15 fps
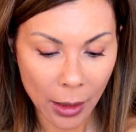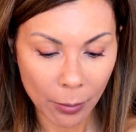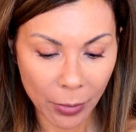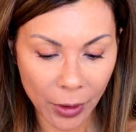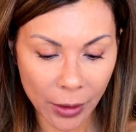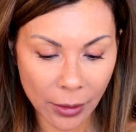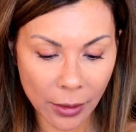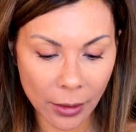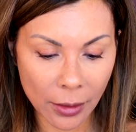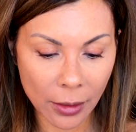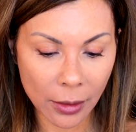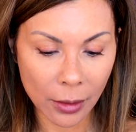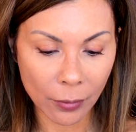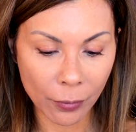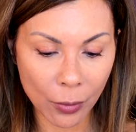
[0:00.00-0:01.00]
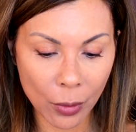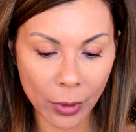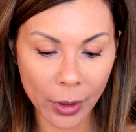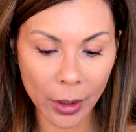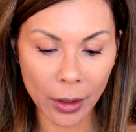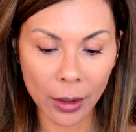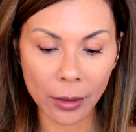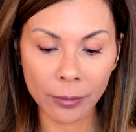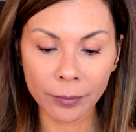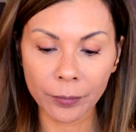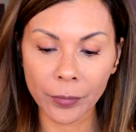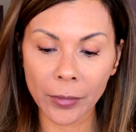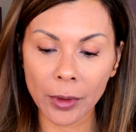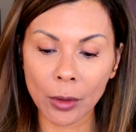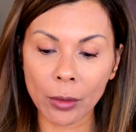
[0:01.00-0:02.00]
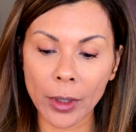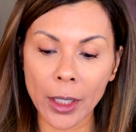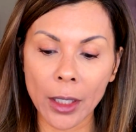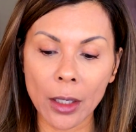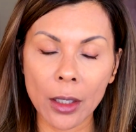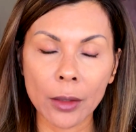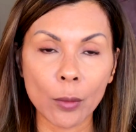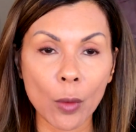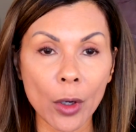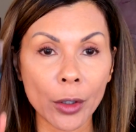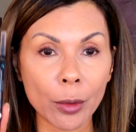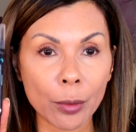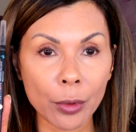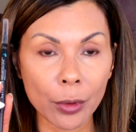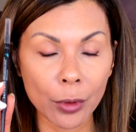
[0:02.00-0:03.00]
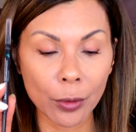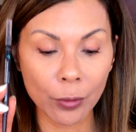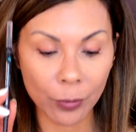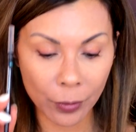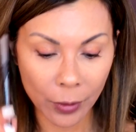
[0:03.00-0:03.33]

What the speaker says: but this is a Sephora Crayon waterproof